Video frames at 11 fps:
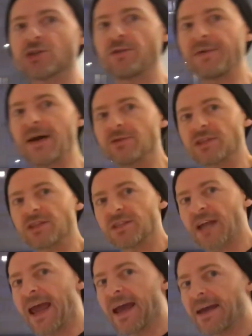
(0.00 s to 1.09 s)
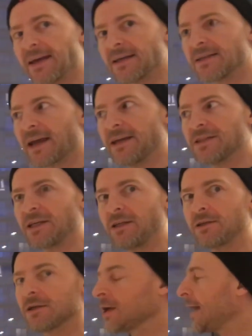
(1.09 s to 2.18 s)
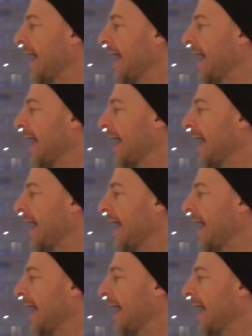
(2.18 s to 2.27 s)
2018.